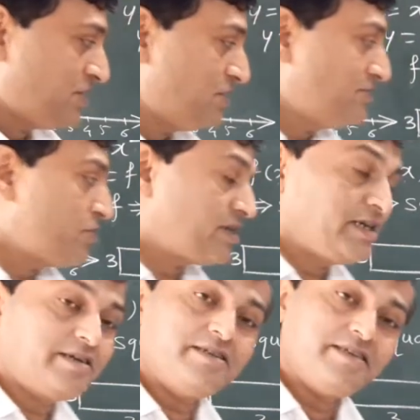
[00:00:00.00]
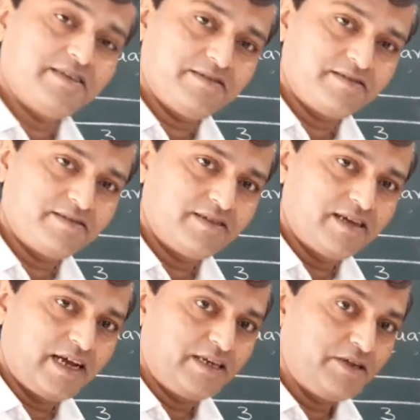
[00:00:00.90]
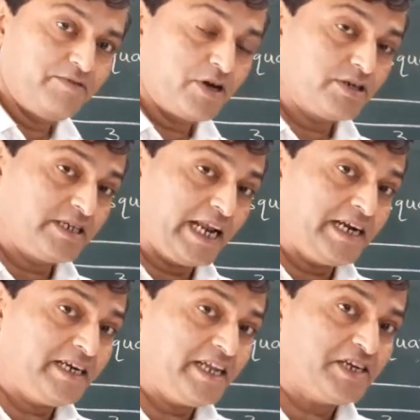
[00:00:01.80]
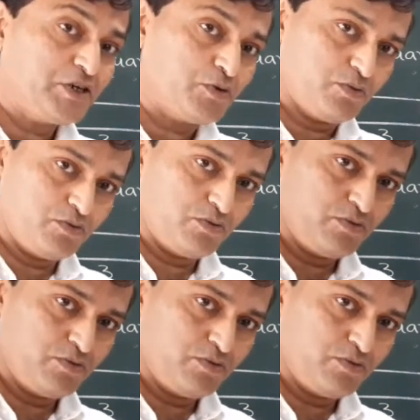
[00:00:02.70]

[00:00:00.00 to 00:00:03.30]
If you are increasing and if you are tending to